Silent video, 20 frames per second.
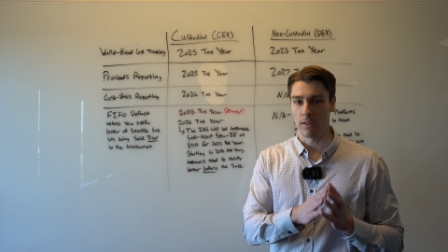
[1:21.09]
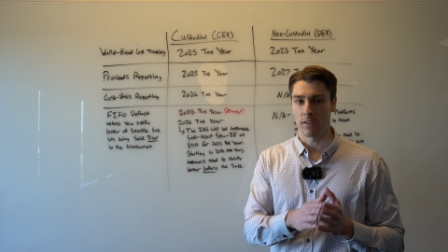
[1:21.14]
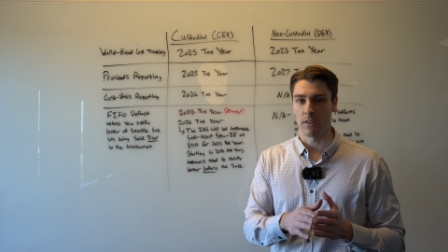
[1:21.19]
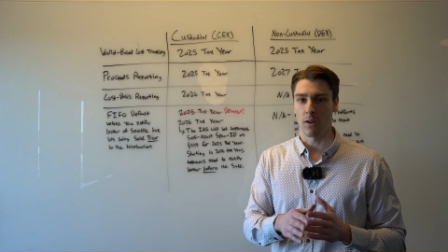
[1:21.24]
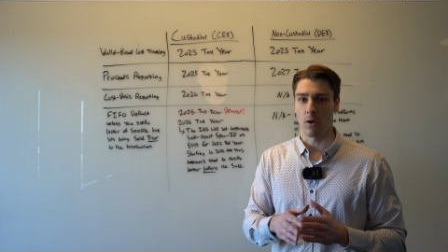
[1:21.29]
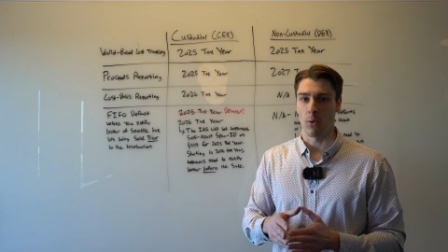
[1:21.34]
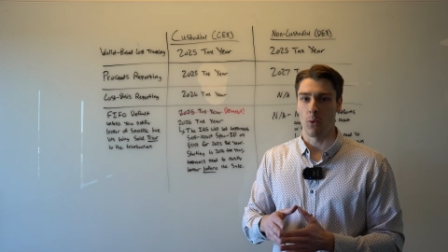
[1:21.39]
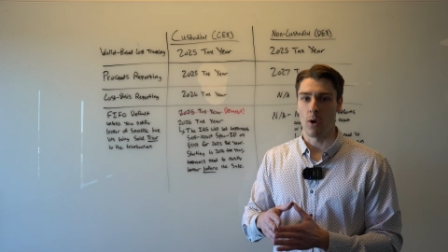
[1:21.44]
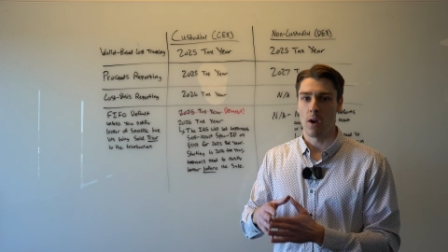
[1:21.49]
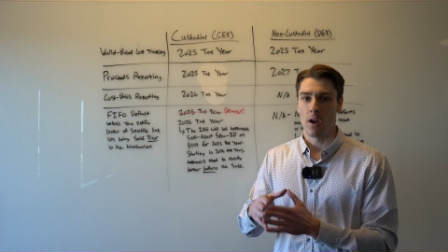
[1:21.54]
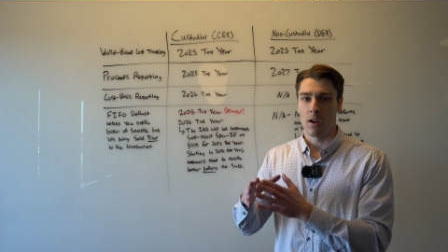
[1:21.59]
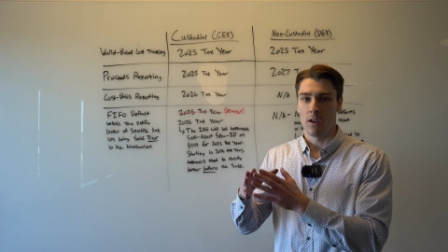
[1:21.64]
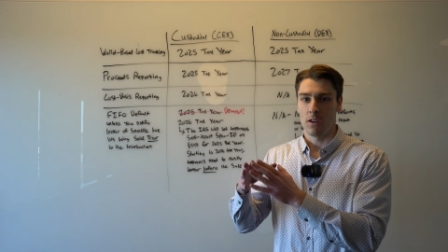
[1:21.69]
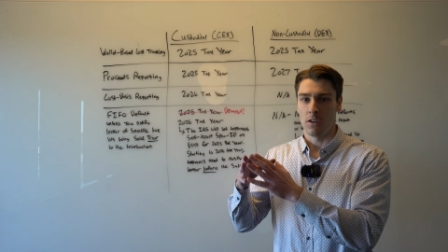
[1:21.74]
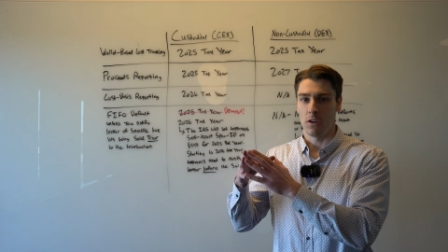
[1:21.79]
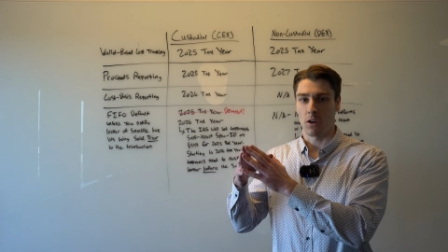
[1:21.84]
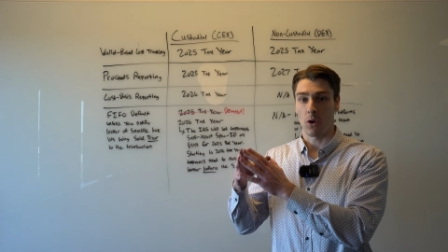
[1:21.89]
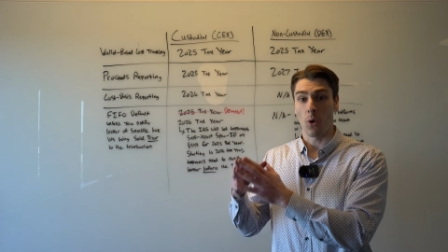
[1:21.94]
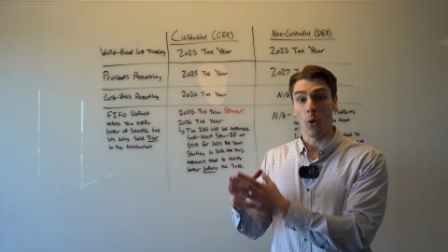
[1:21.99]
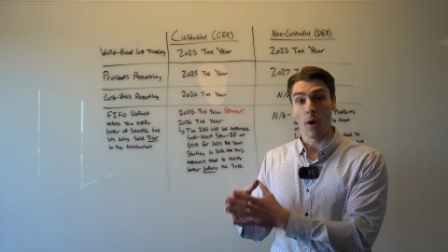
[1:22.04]
So
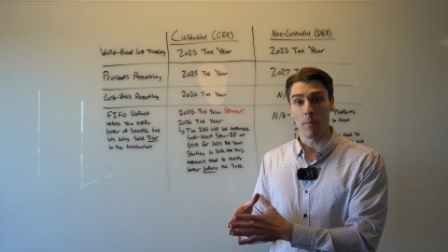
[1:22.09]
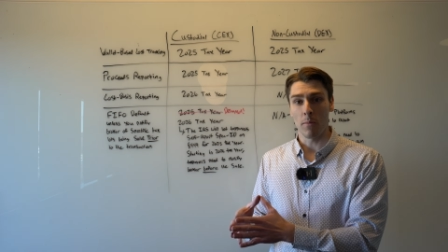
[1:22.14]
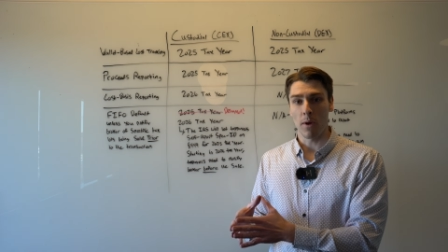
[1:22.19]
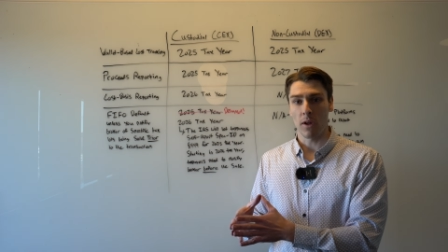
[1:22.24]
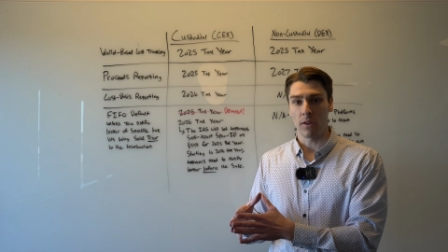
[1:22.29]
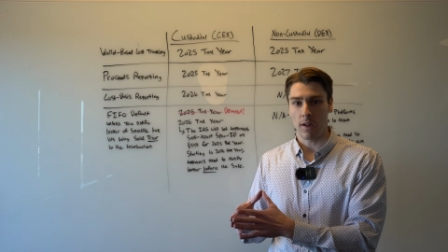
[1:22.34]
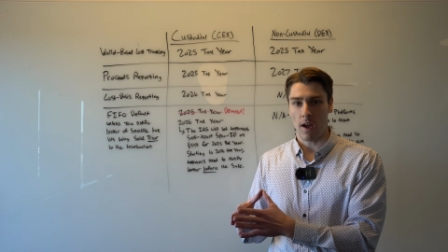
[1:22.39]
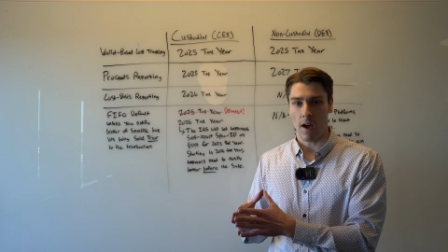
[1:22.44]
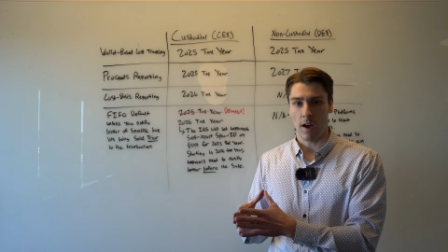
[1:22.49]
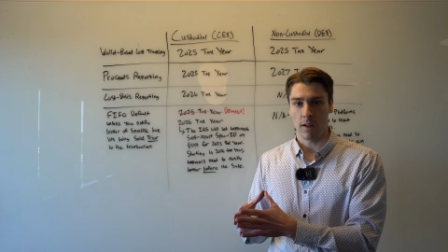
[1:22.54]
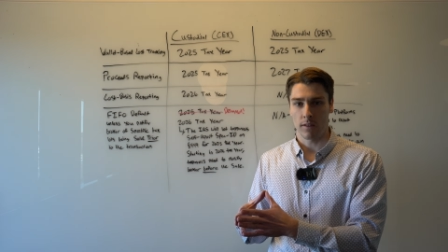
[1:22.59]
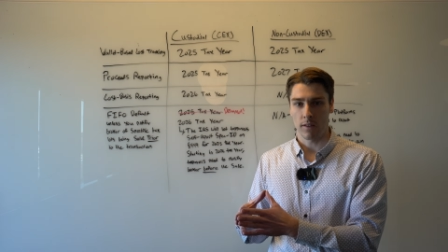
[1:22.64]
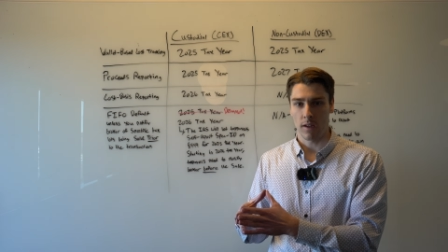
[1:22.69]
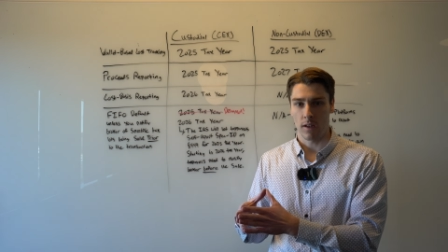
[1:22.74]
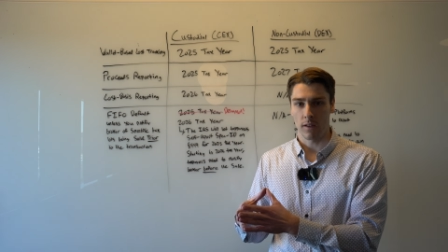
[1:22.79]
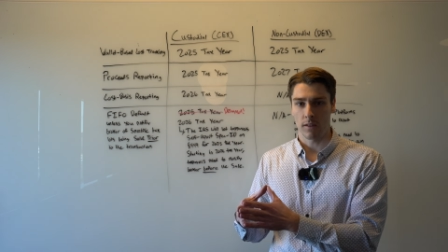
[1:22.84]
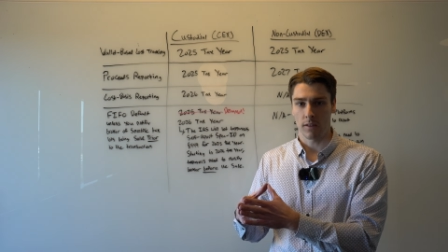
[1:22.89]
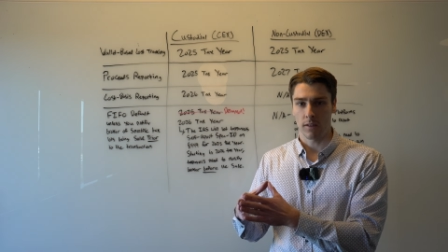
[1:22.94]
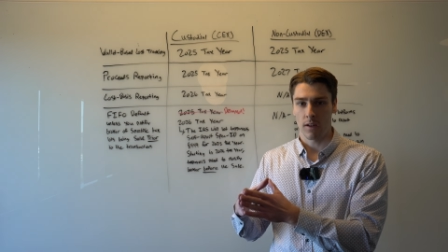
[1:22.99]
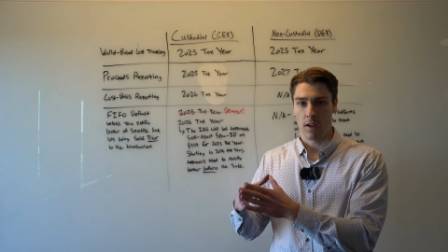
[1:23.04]
your Coinbase
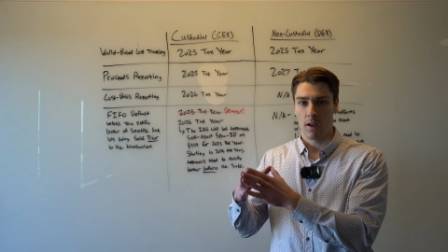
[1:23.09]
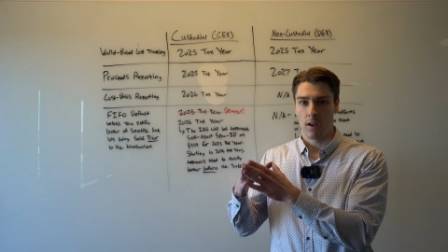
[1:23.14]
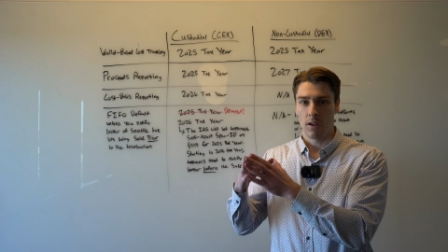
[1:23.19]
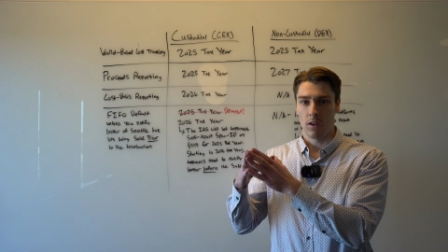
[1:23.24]
assets,